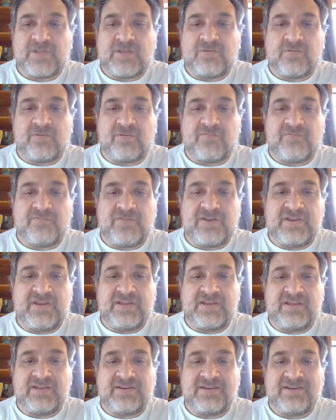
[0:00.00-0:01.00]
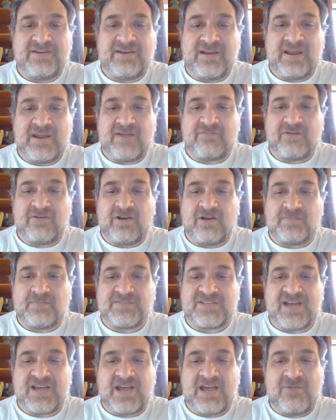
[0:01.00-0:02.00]
Graffiti never
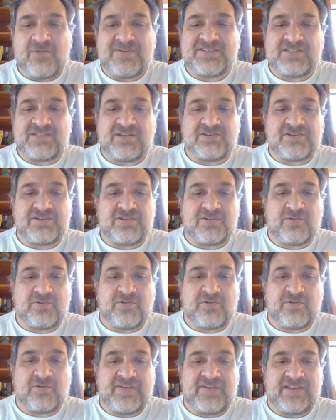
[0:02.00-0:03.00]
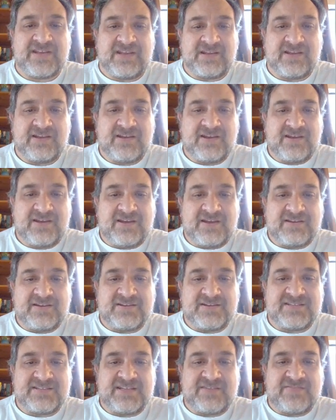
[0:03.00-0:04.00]
helps. I always look to the graffiti
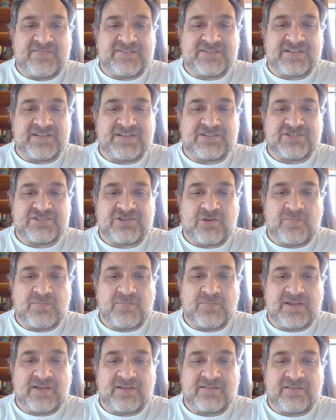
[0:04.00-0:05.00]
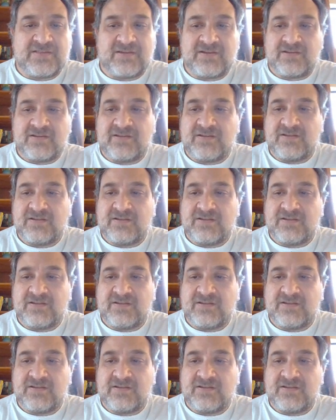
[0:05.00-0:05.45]
to see if it's going to show me anything,